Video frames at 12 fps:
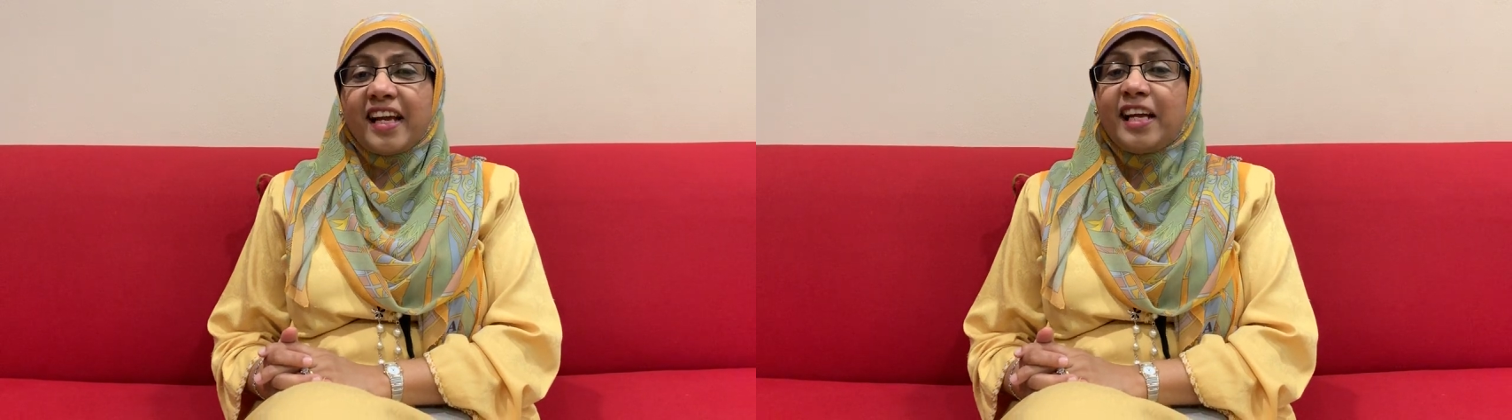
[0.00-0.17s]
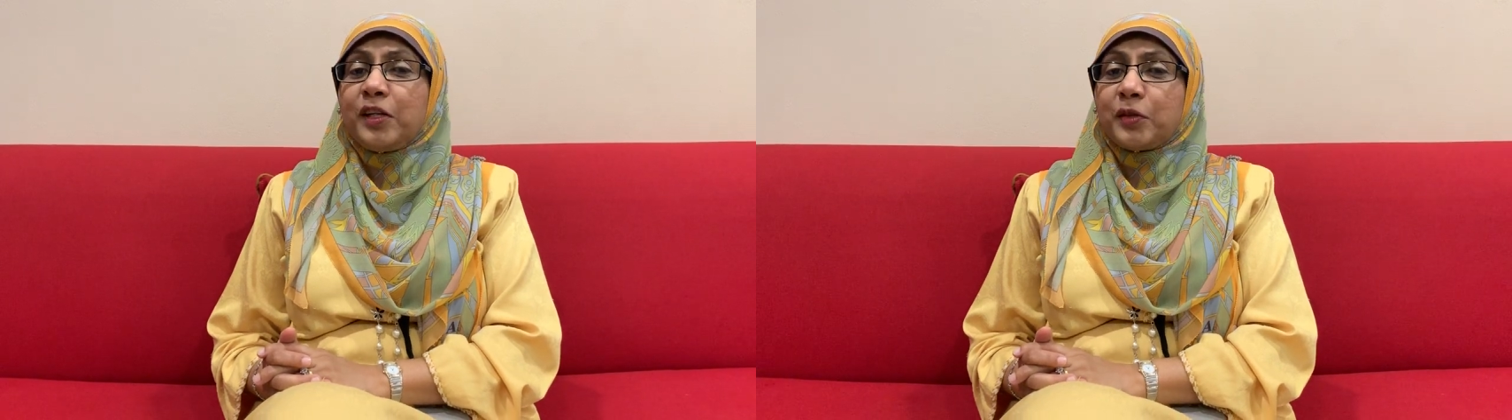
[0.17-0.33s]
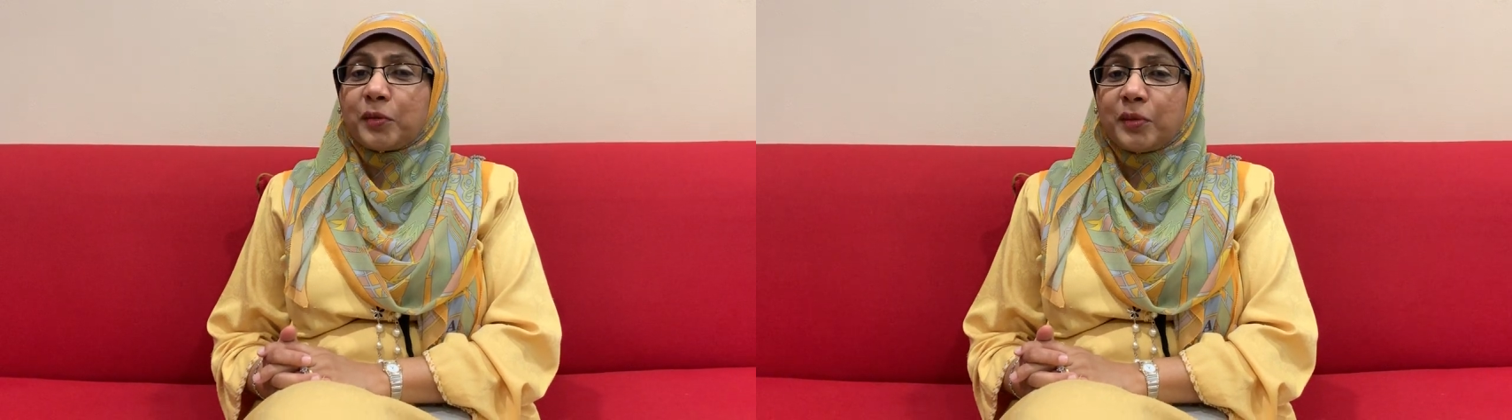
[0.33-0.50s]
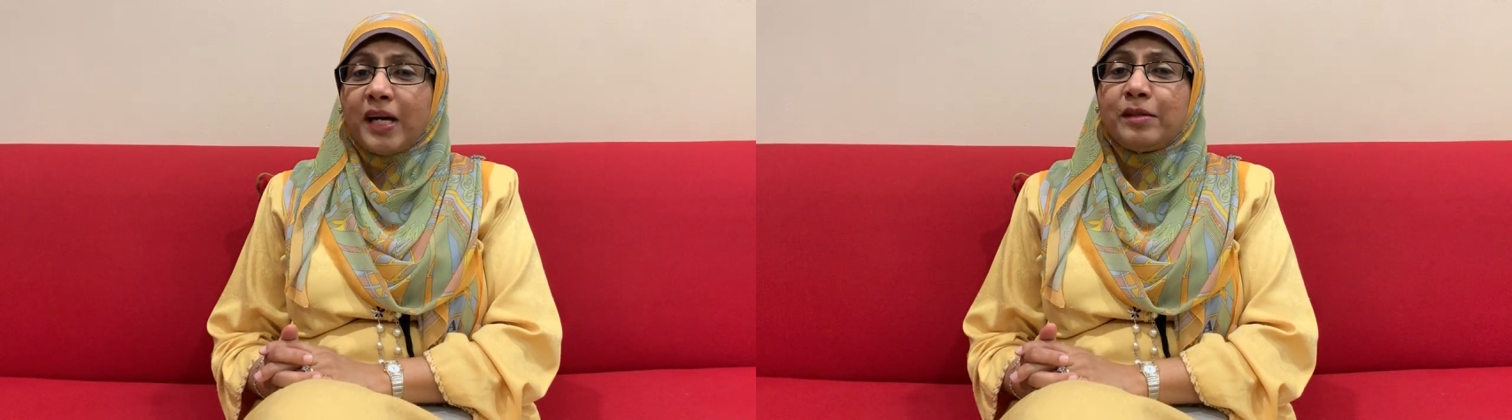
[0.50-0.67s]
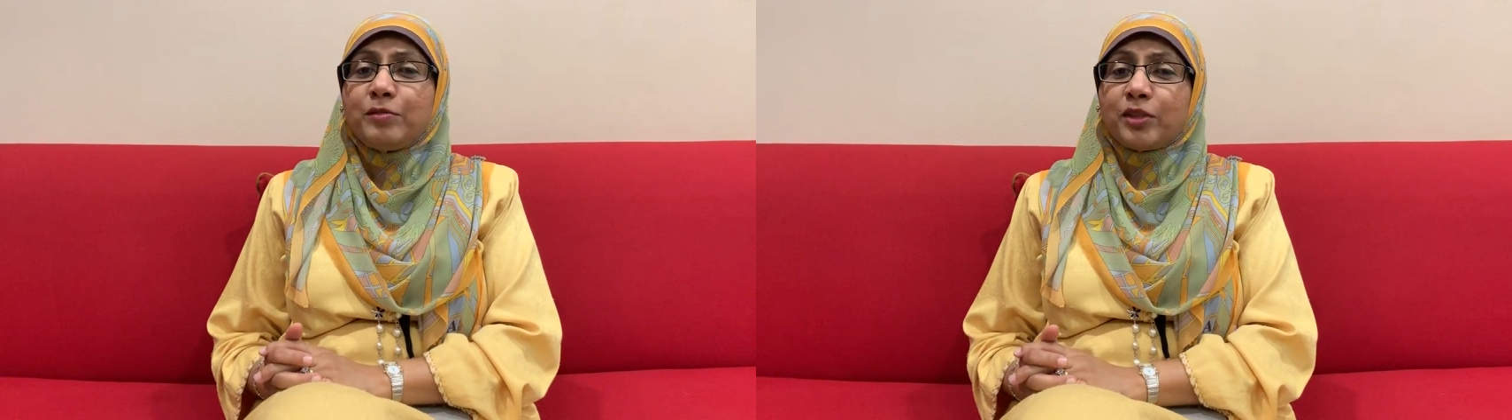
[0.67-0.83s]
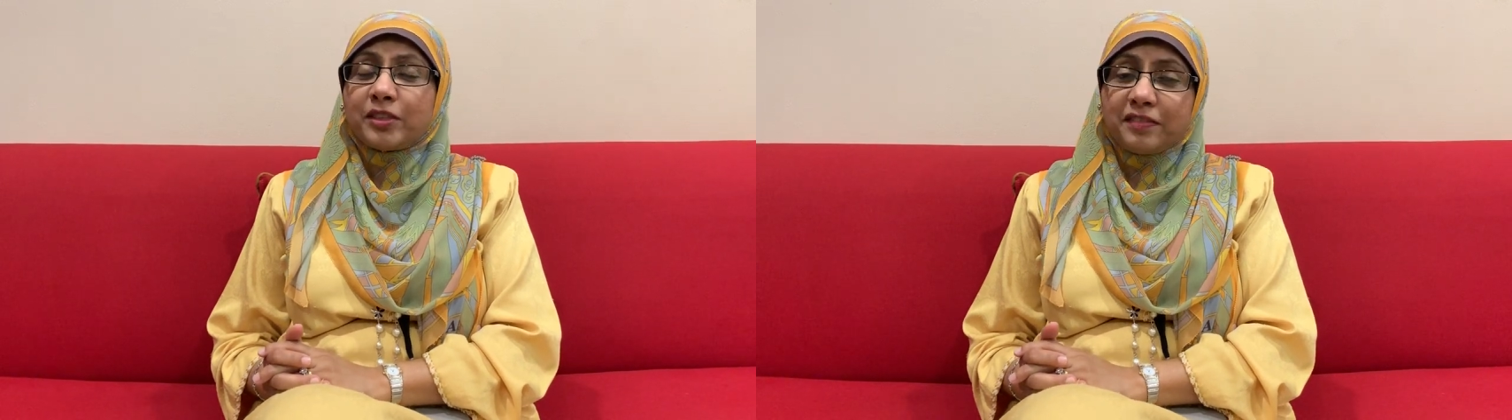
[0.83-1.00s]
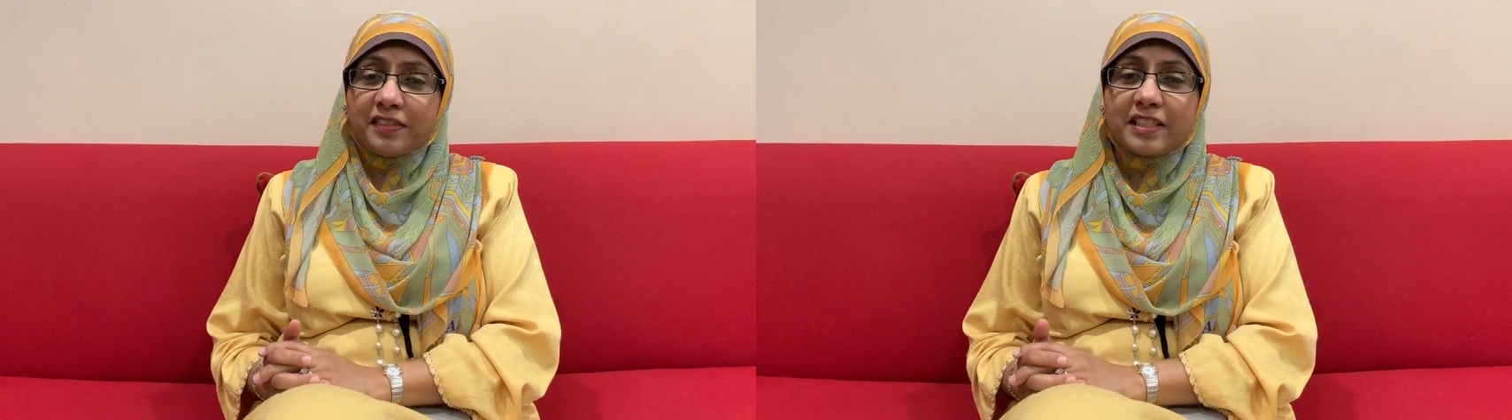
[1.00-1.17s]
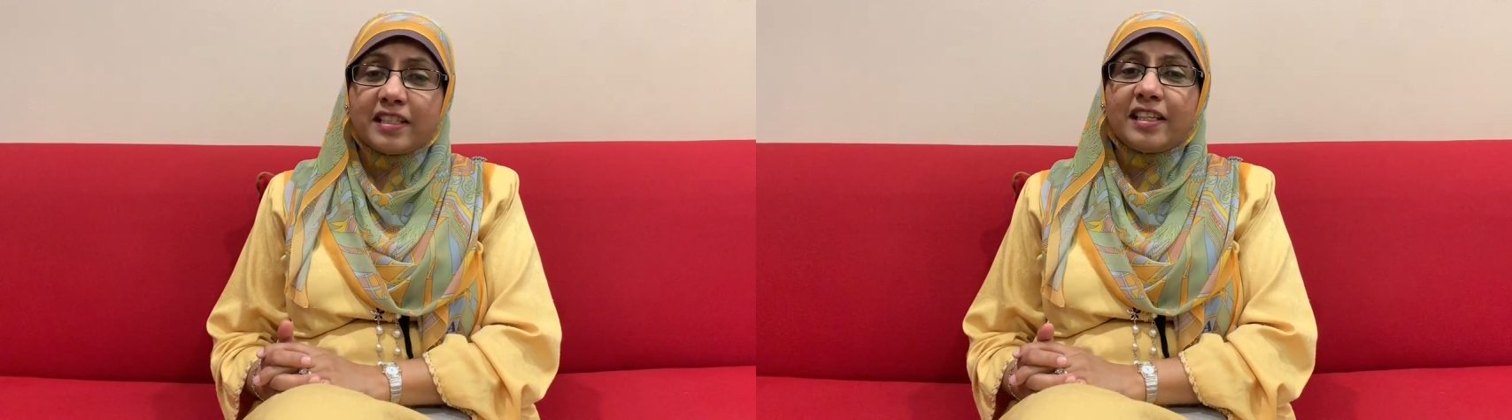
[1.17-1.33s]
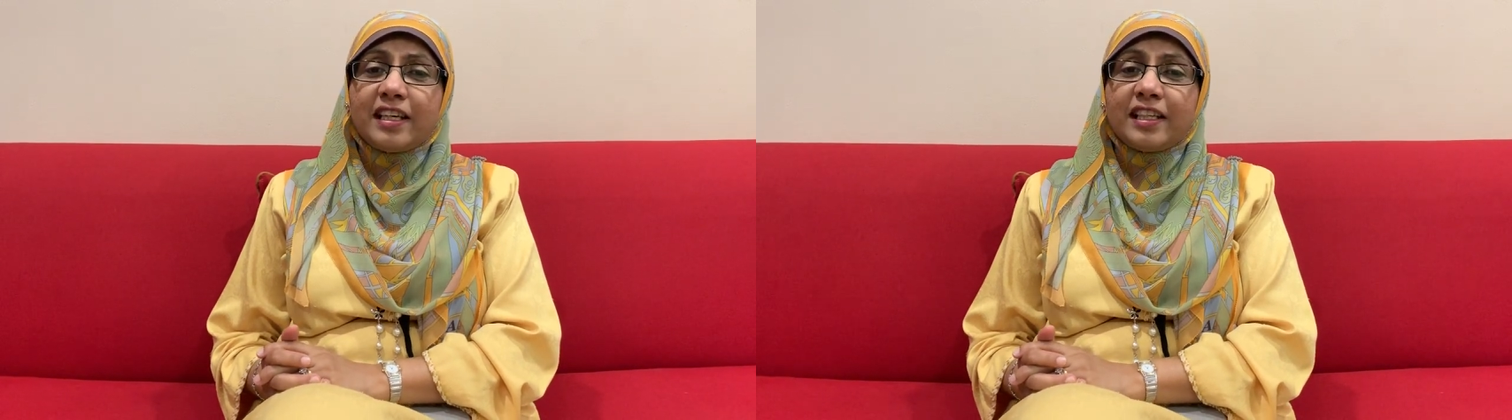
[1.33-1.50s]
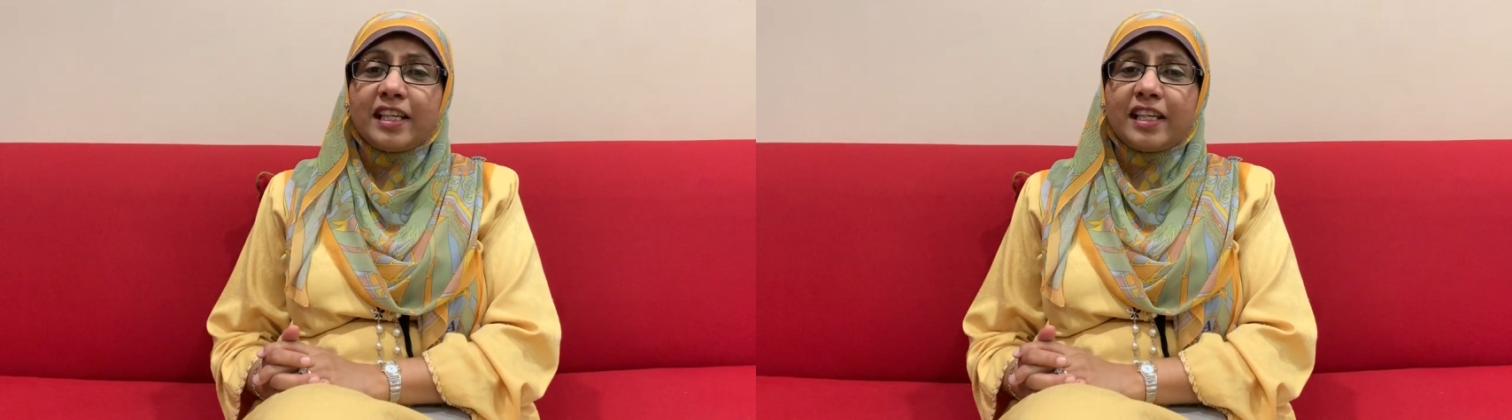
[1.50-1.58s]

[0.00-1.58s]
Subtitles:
Hello, I'm Dr. Fazilah